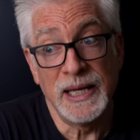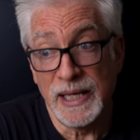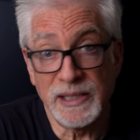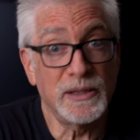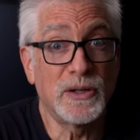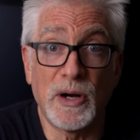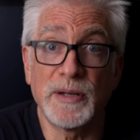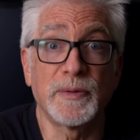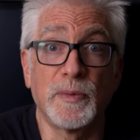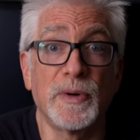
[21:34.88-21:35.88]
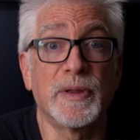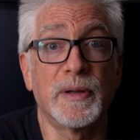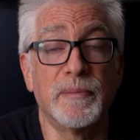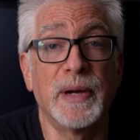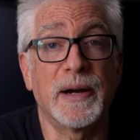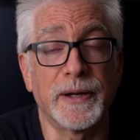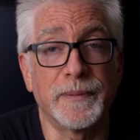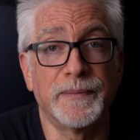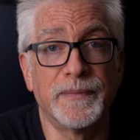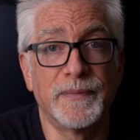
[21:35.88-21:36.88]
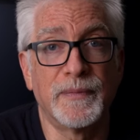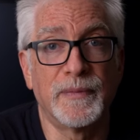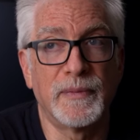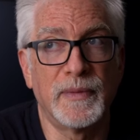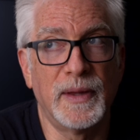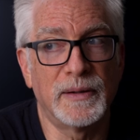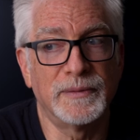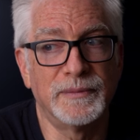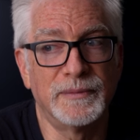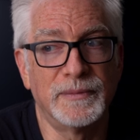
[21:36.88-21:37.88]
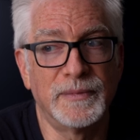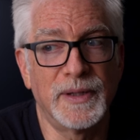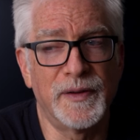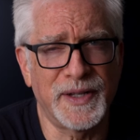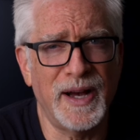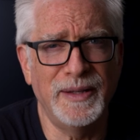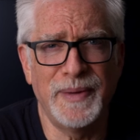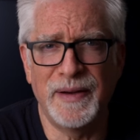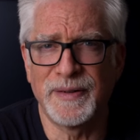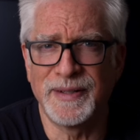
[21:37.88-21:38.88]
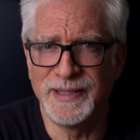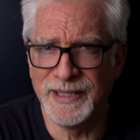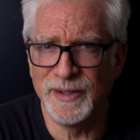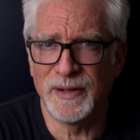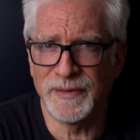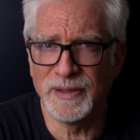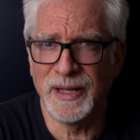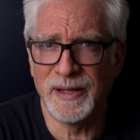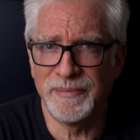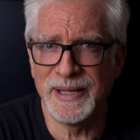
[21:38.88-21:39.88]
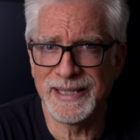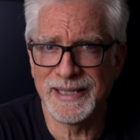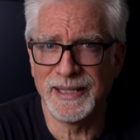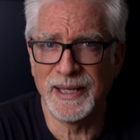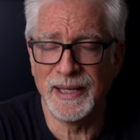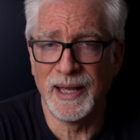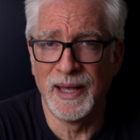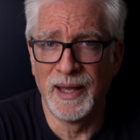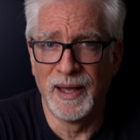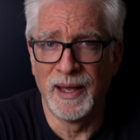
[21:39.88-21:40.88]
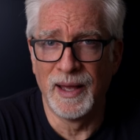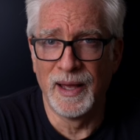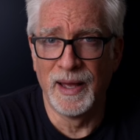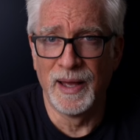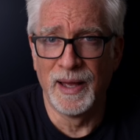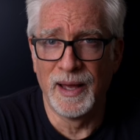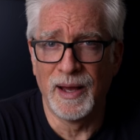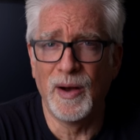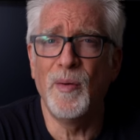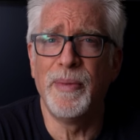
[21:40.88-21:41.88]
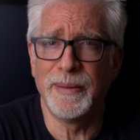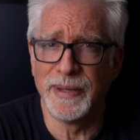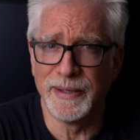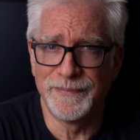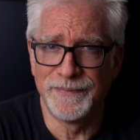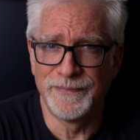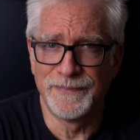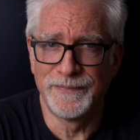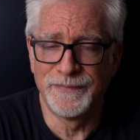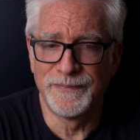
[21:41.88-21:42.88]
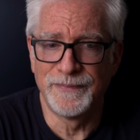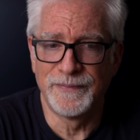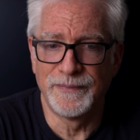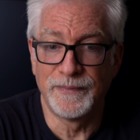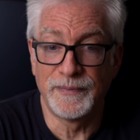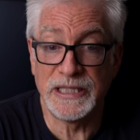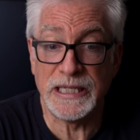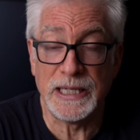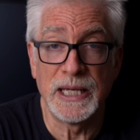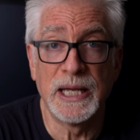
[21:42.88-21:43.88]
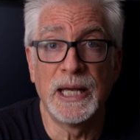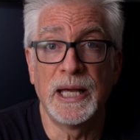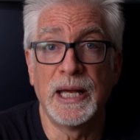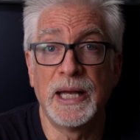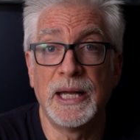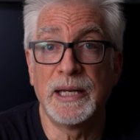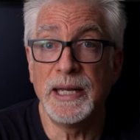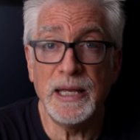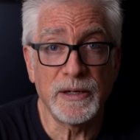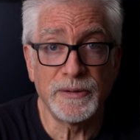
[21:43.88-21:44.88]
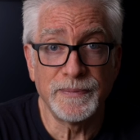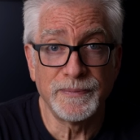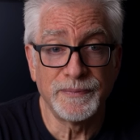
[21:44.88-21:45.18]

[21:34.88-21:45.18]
is a cost worth bearing. Though, if Skylum ever did offer cloud-based syncing, oh baby. D, Neo